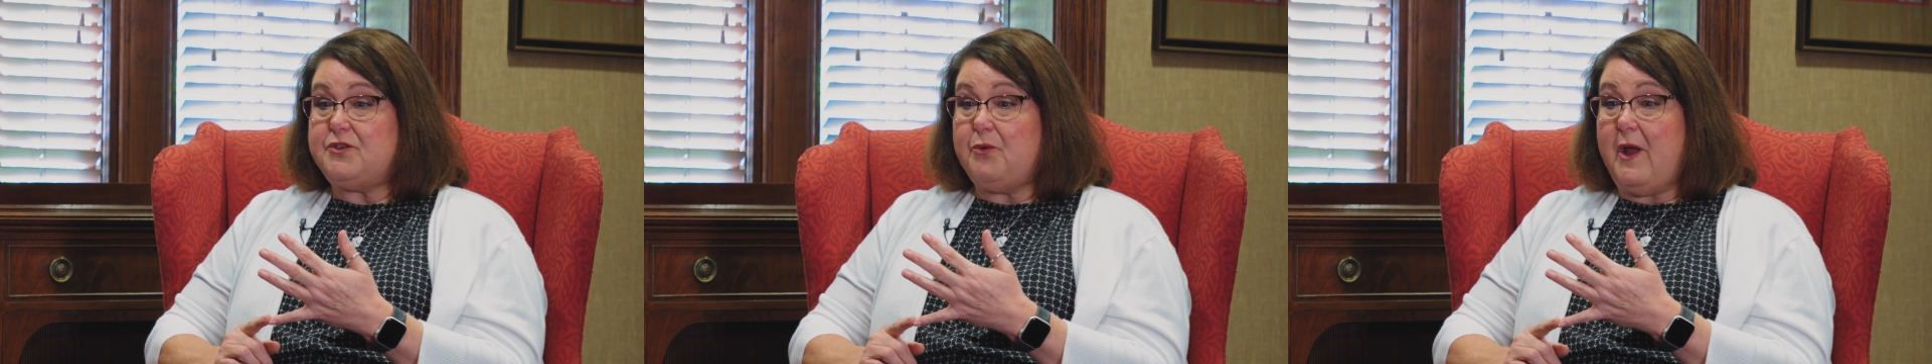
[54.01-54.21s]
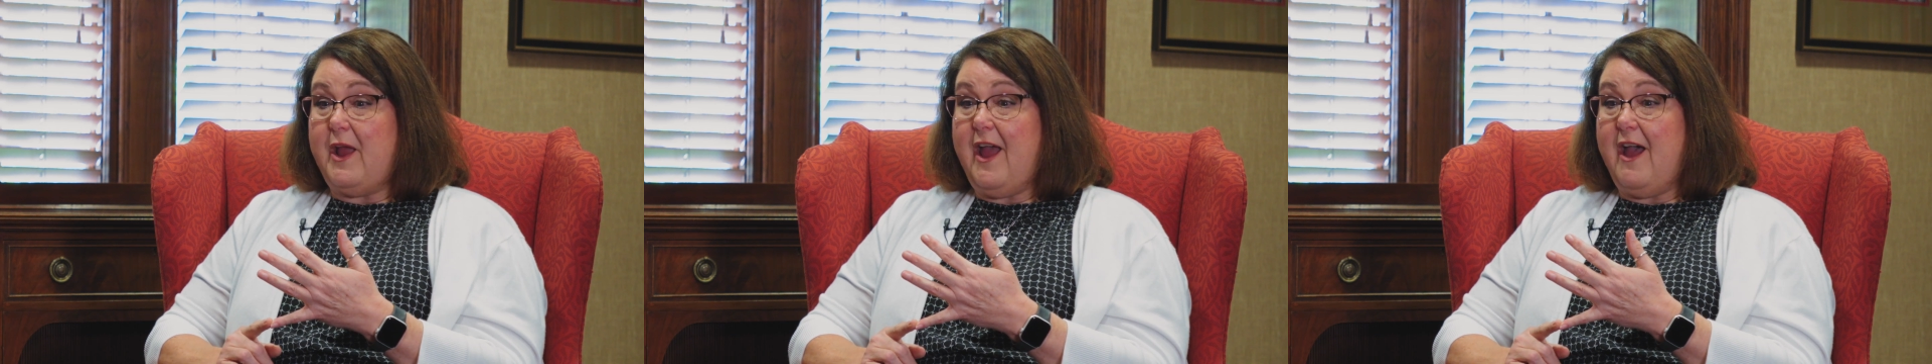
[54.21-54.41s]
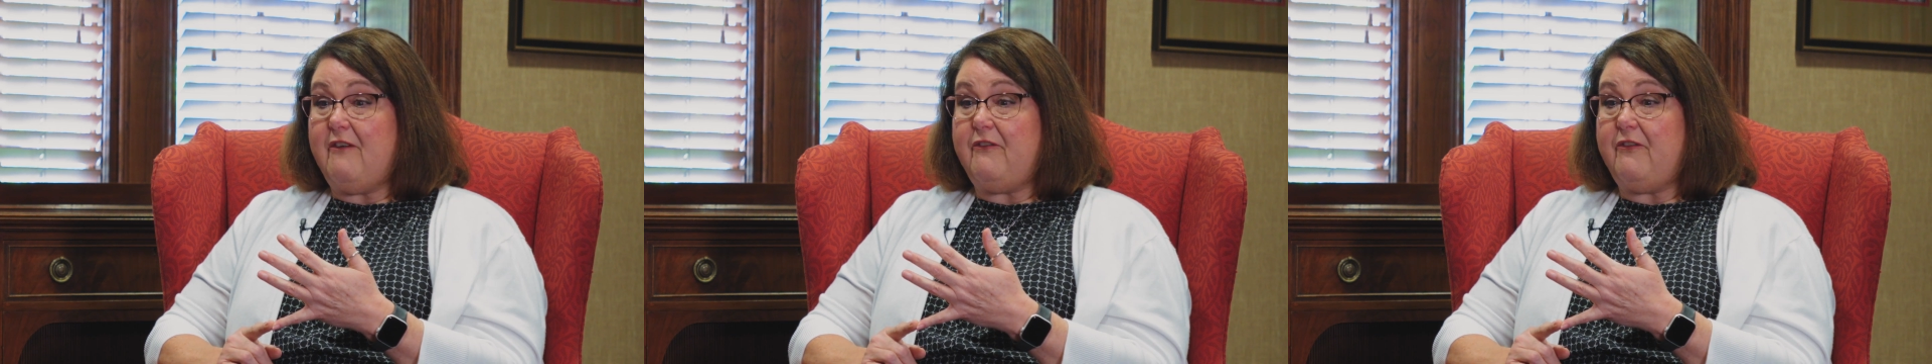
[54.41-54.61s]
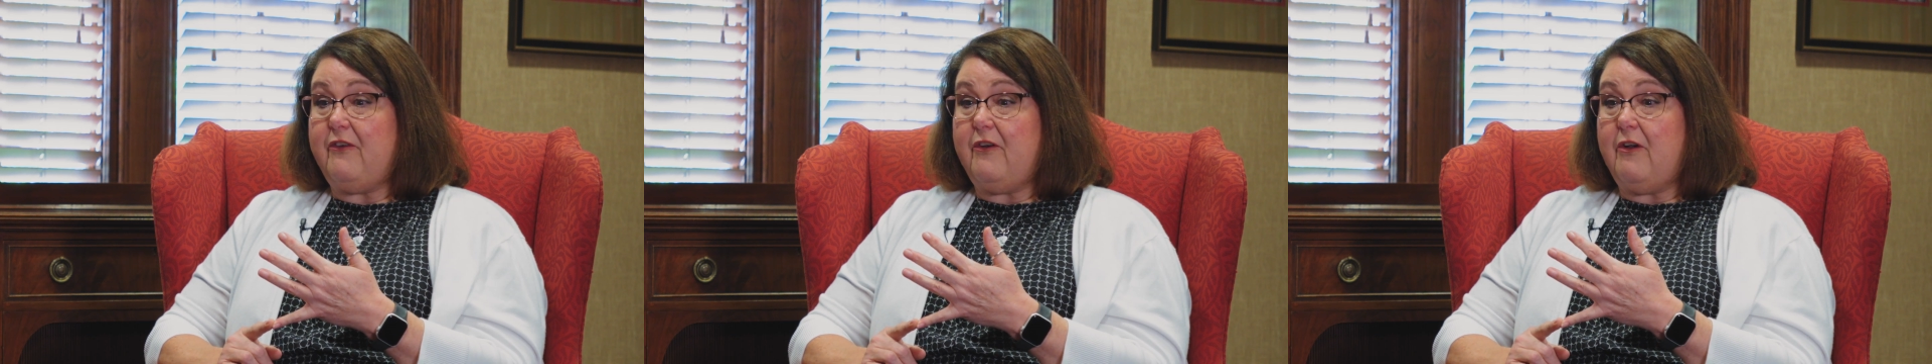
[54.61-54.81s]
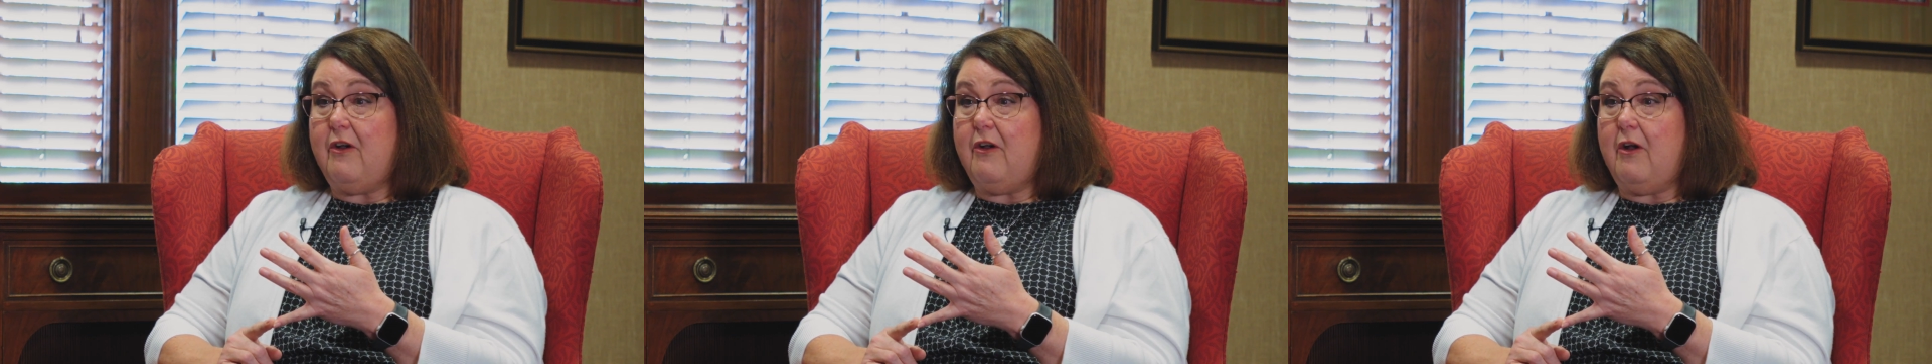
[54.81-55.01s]
do I have
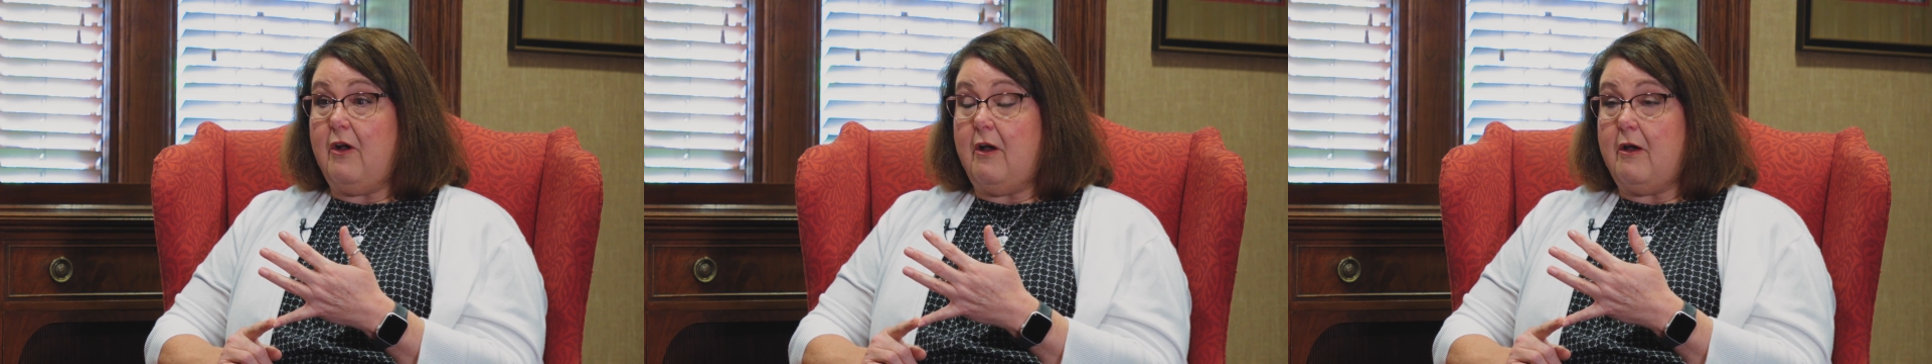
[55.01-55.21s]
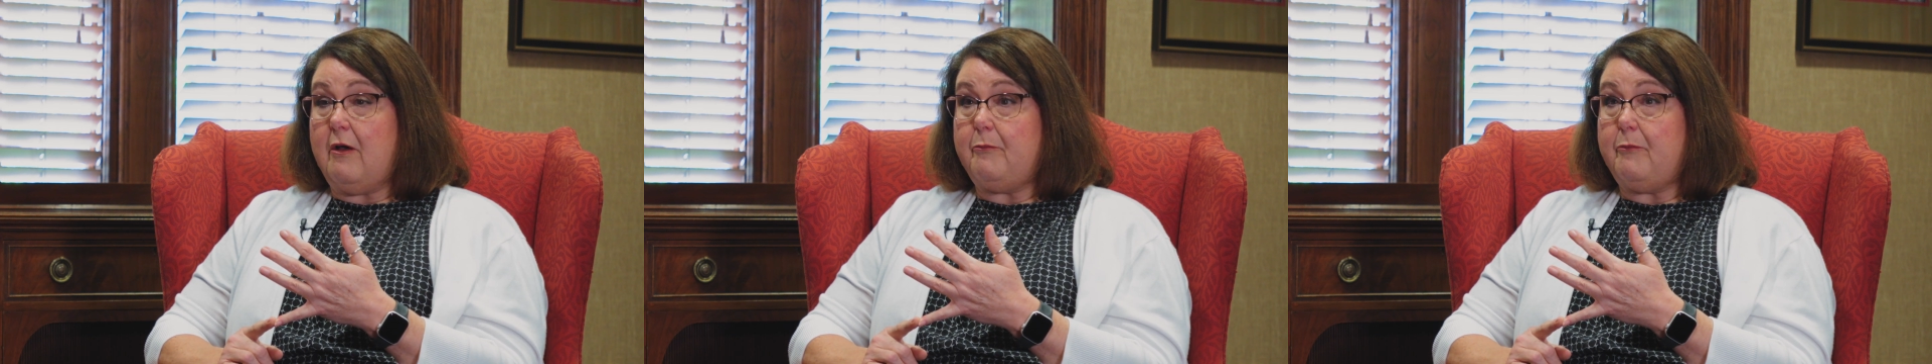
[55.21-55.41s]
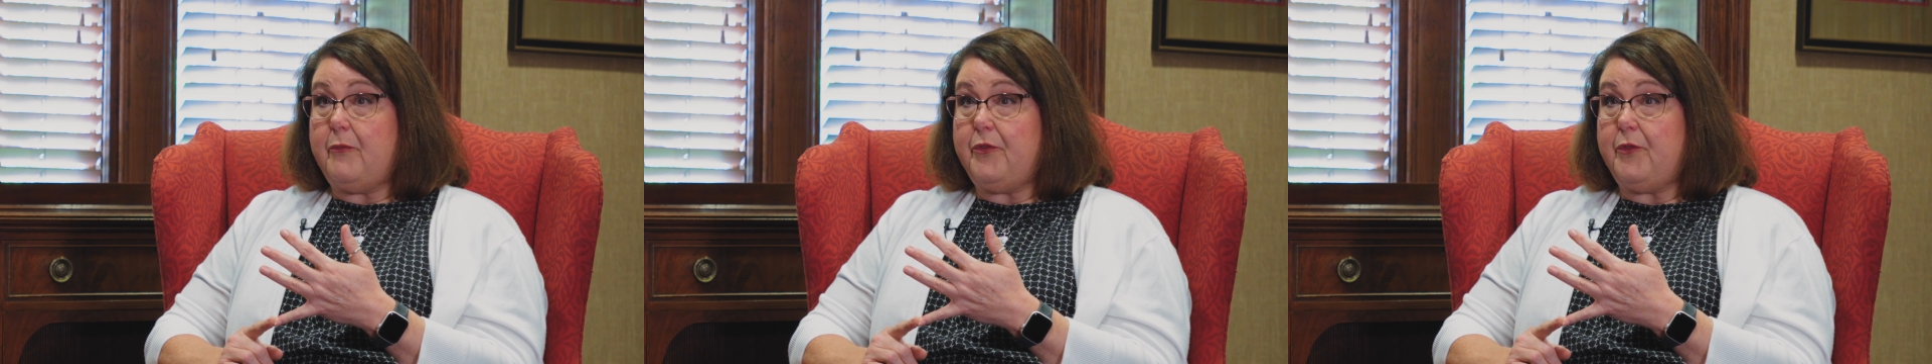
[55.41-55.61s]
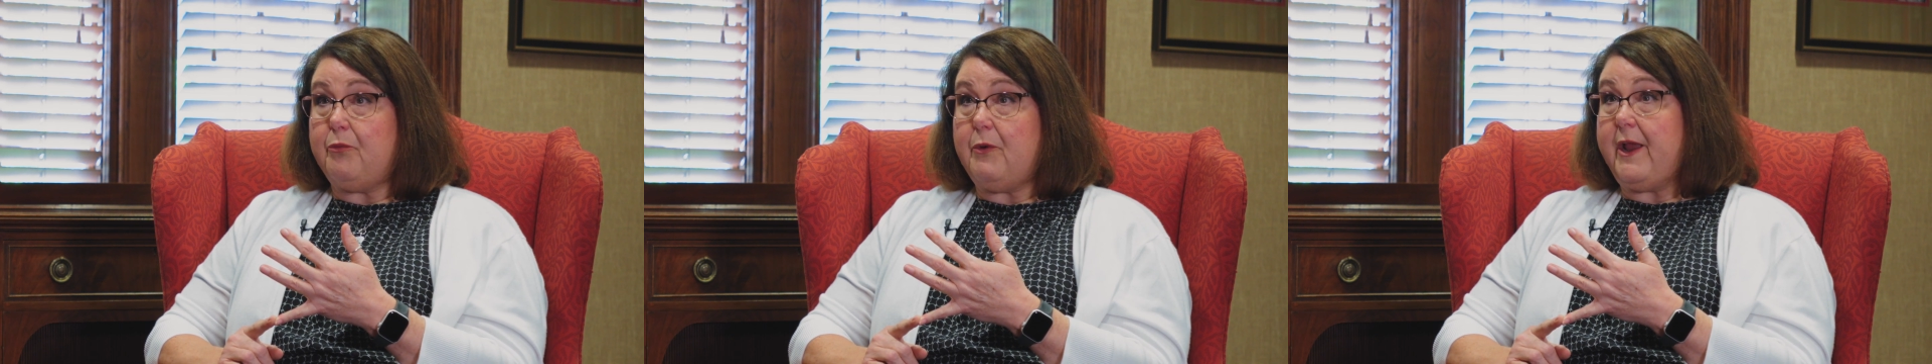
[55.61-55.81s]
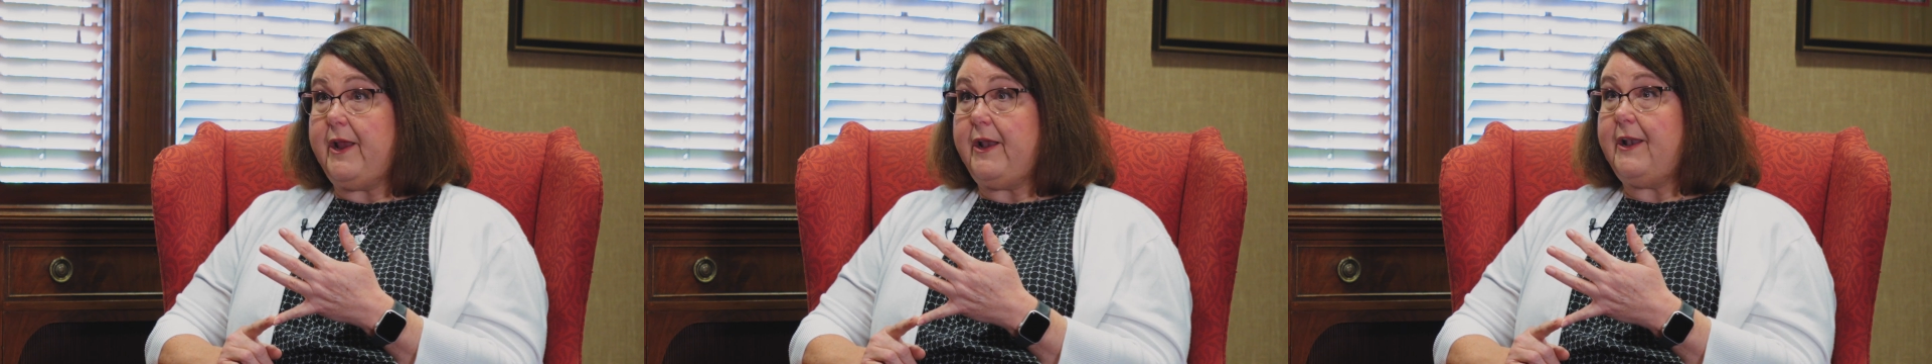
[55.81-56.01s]
the
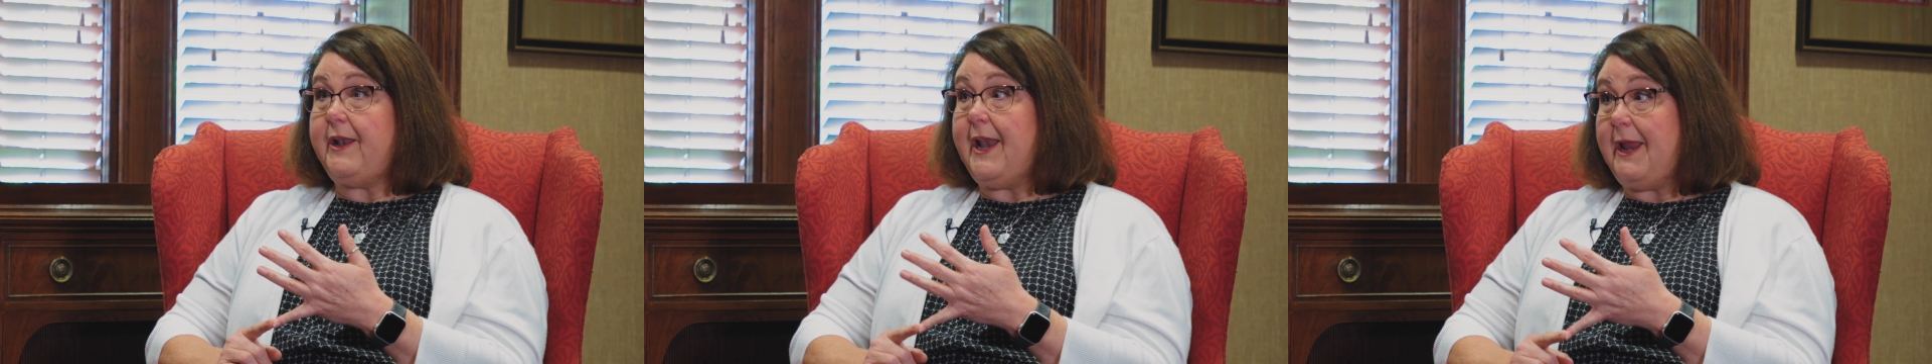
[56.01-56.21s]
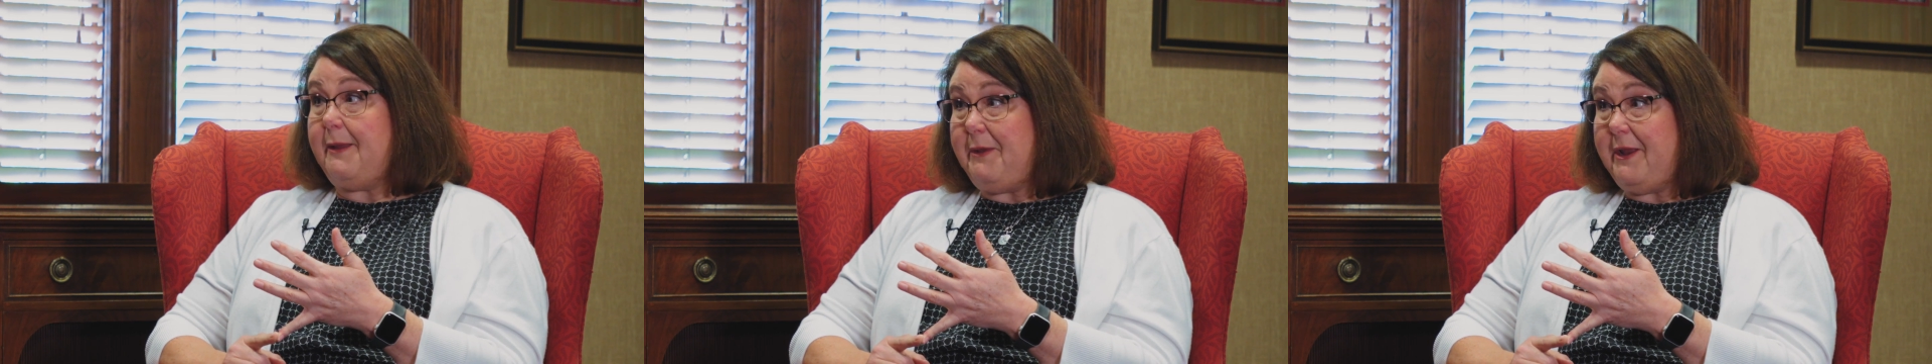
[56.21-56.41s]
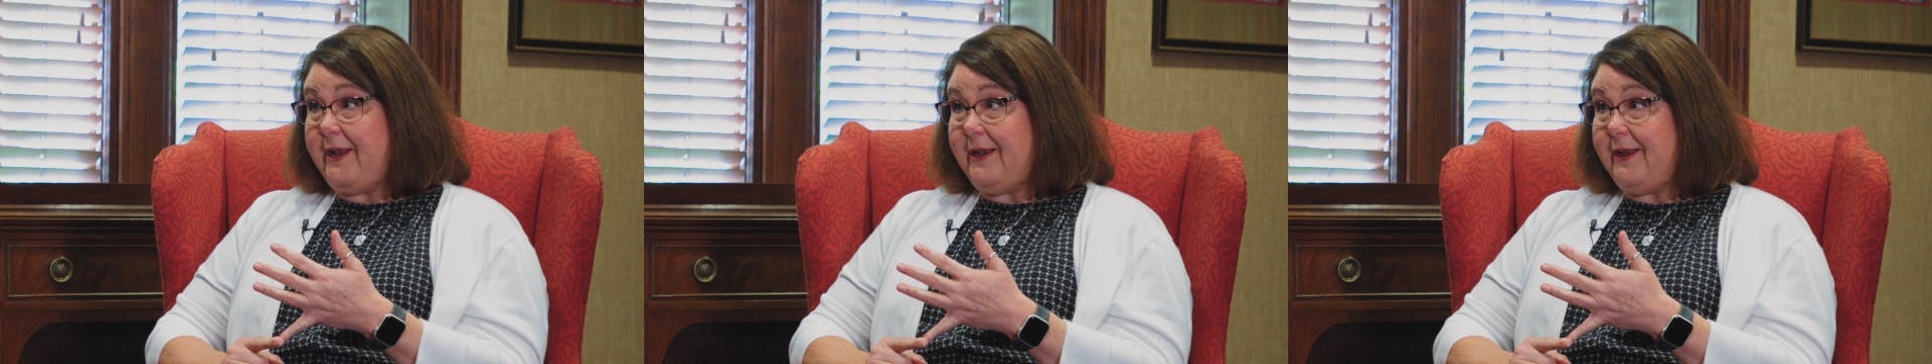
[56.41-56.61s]
right naming